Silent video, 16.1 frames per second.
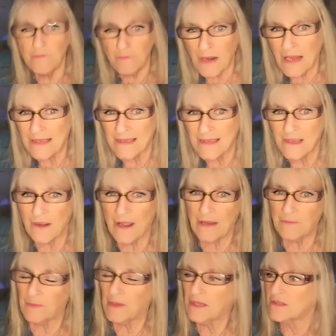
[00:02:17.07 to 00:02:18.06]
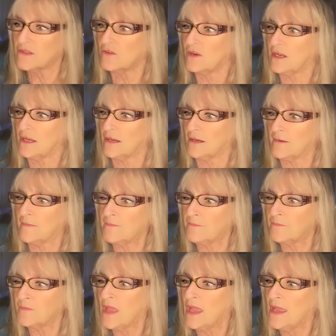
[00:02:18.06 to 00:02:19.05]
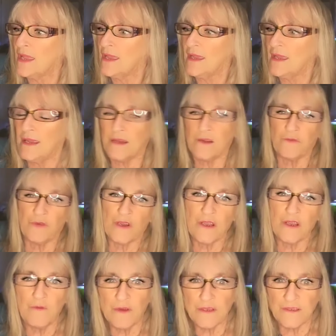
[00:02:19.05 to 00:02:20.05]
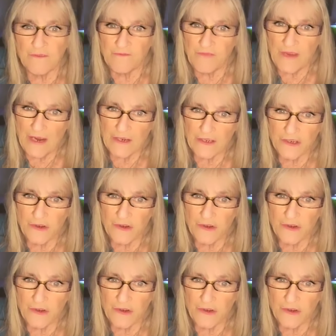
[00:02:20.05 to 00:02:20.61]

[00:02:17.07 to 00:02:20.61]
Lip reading: but I still had Pistol here. And it really wasn't fair